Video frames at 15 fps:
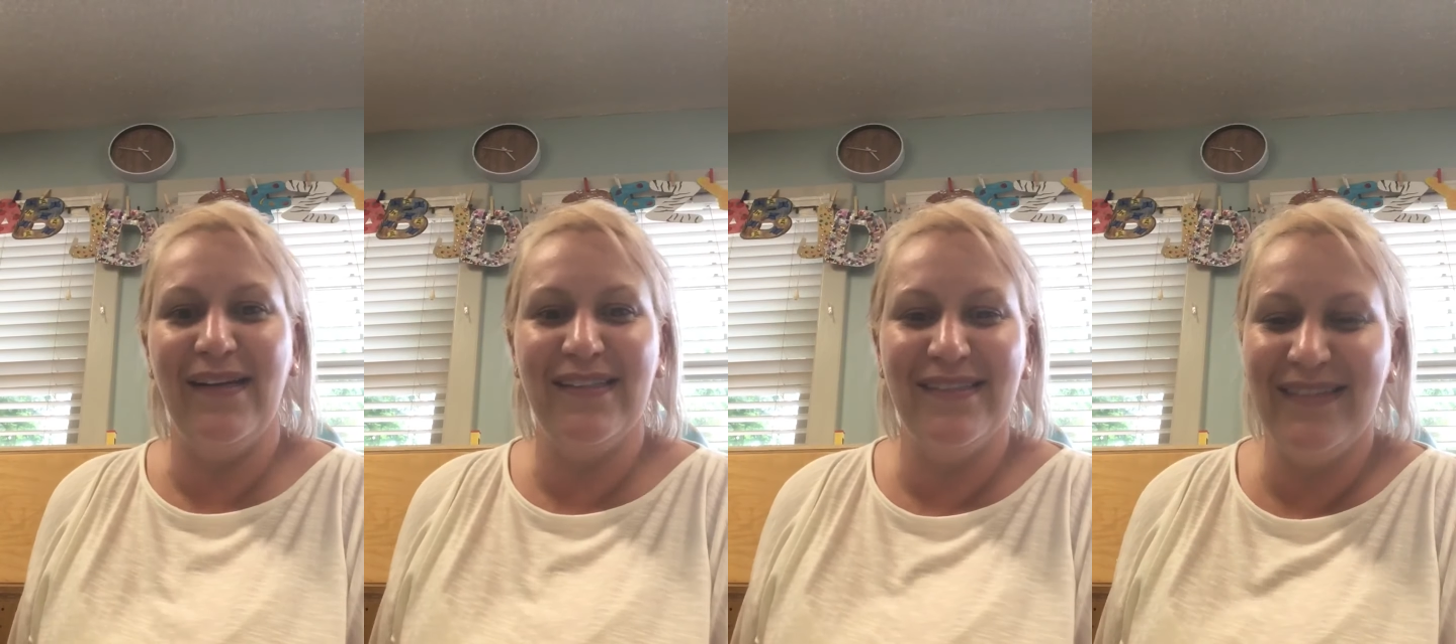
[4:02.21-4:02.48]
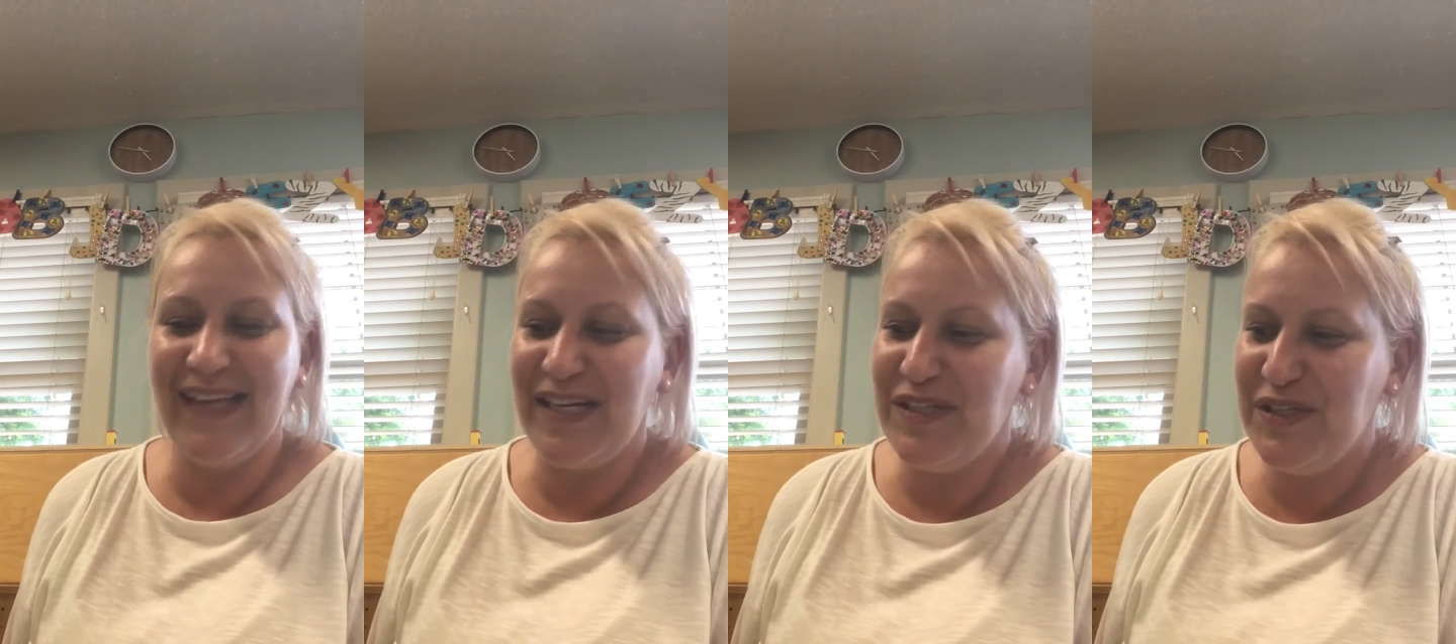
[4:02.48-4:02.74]
And
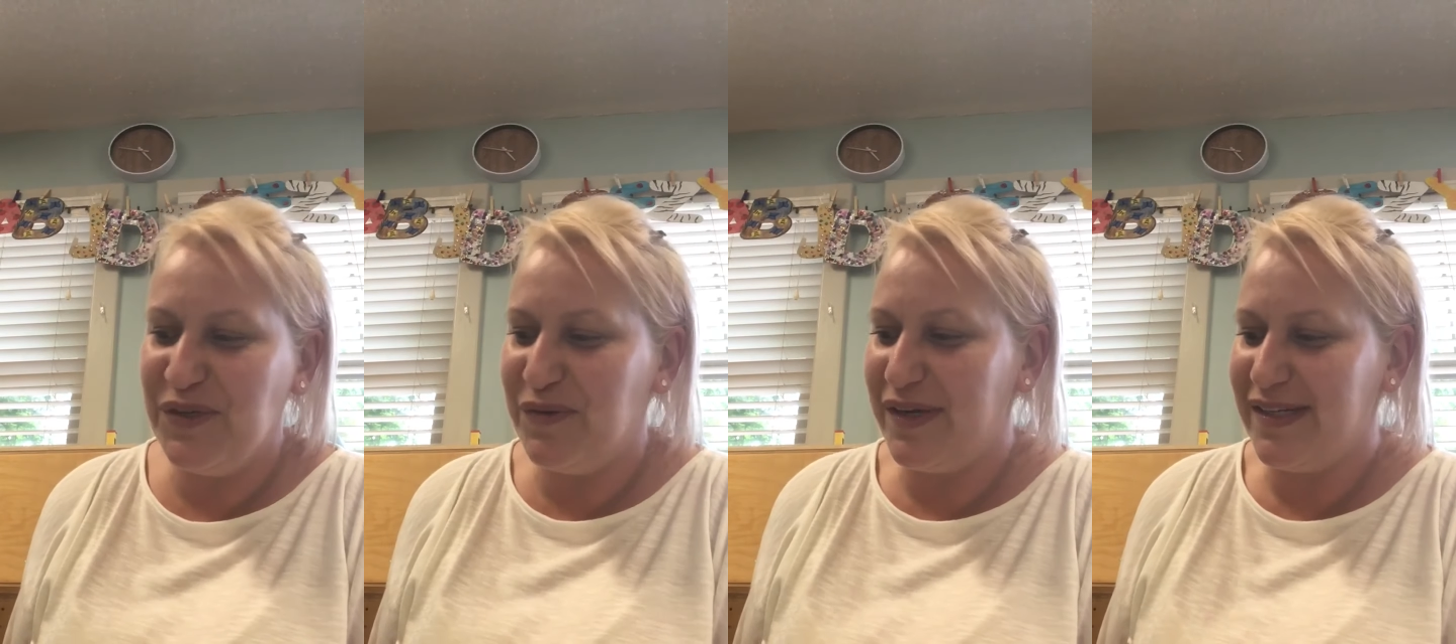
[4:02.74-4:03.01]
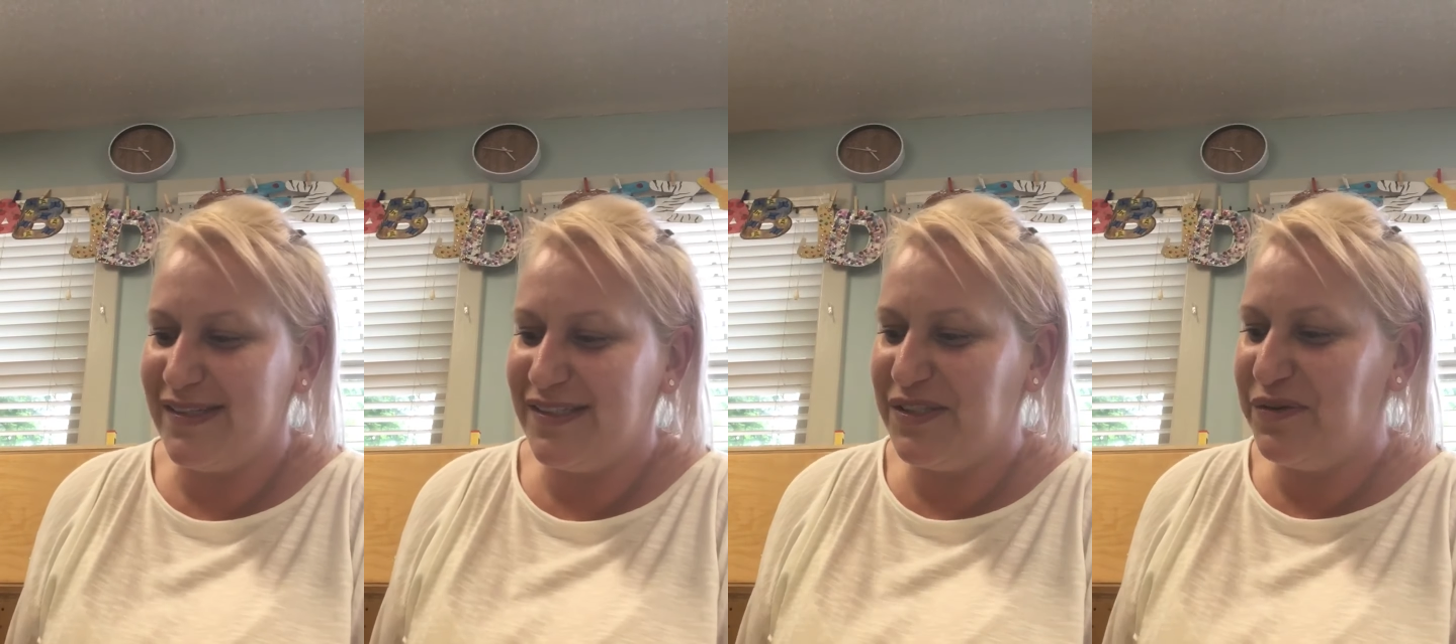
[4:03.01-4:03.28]
they do
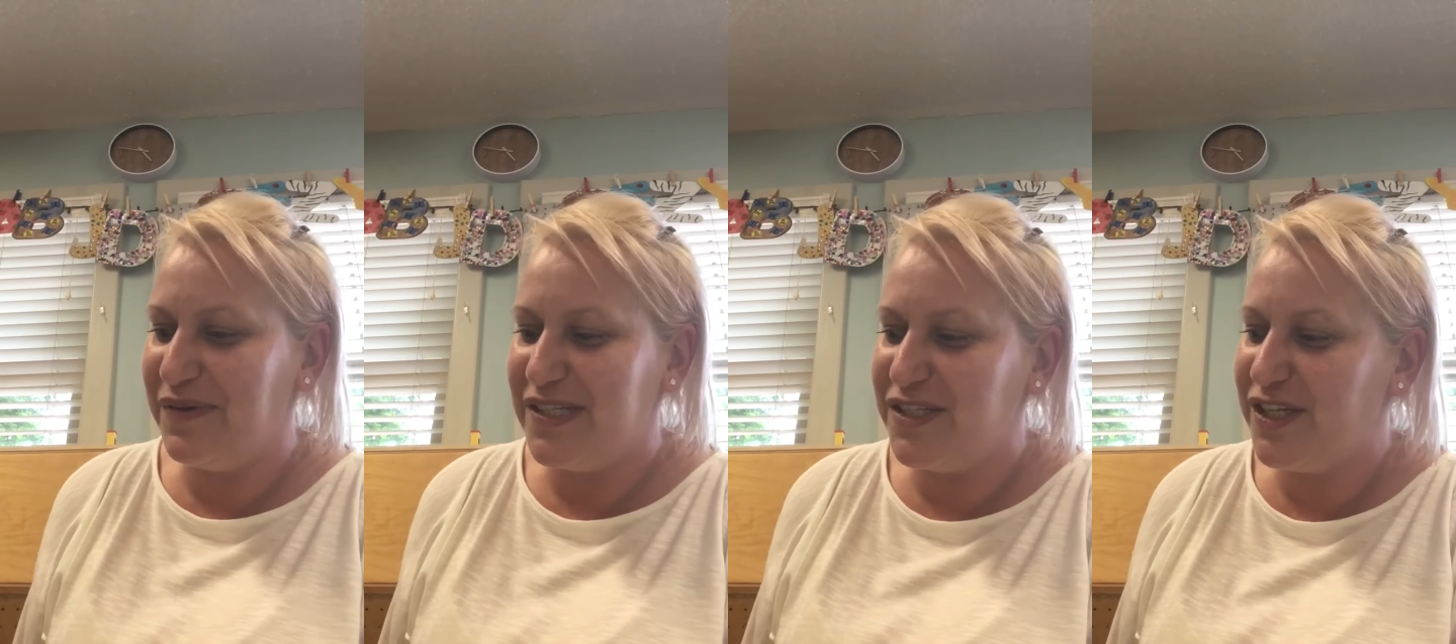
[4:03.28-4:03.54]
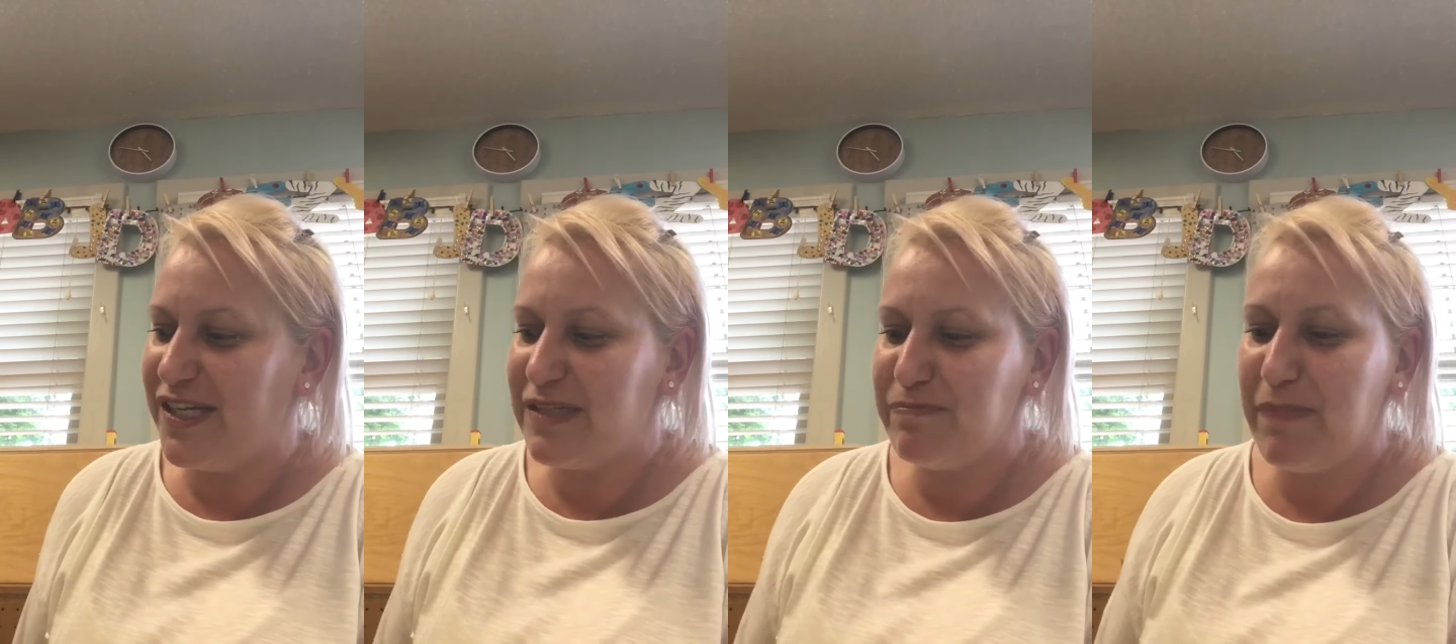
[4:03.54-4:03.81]
it, do it
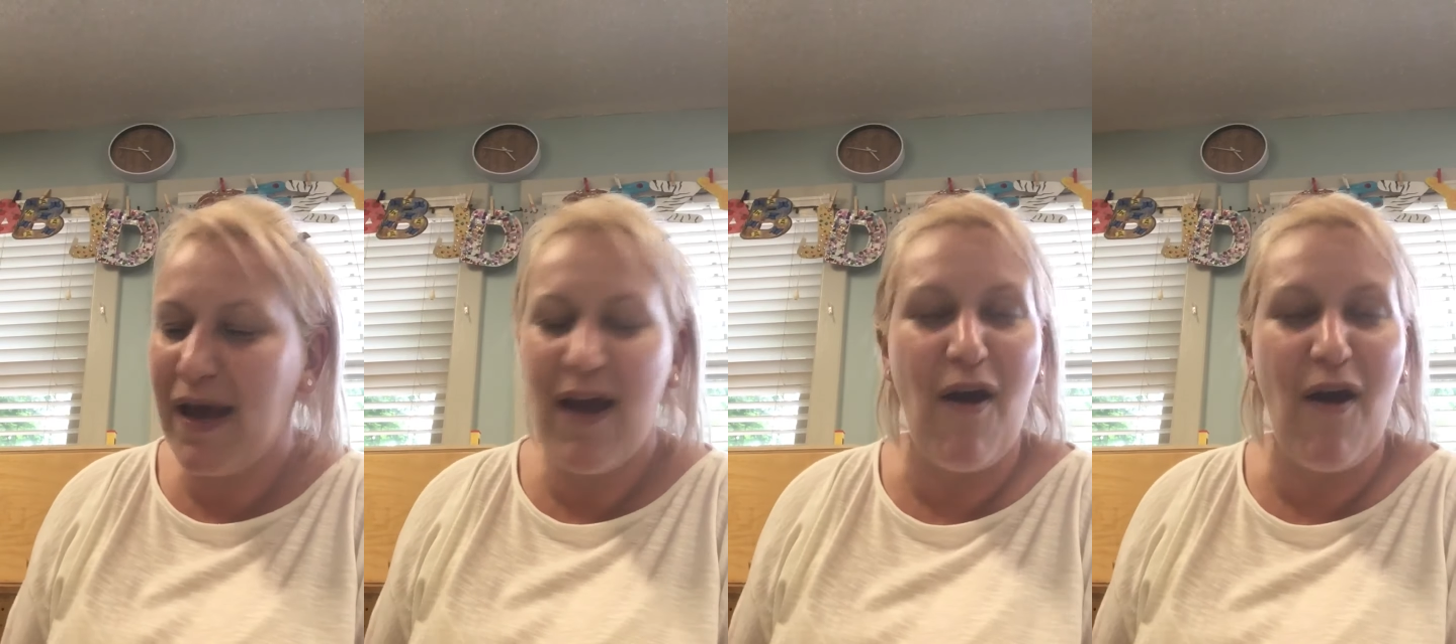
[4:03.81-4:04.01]
just by